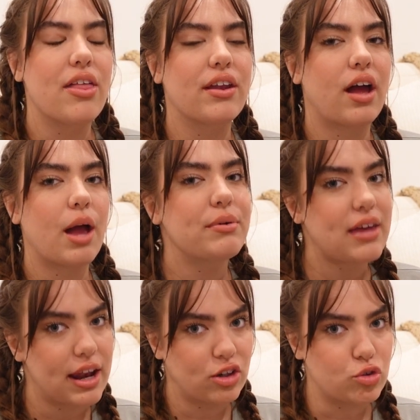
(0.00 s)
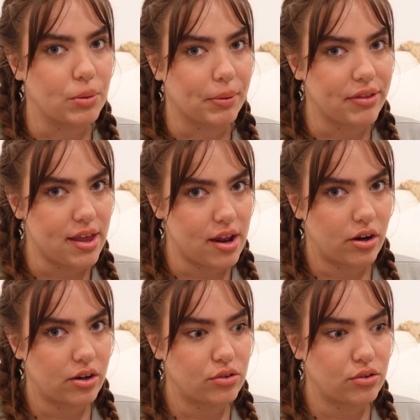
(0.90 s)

then I was heading to a birthday dinner.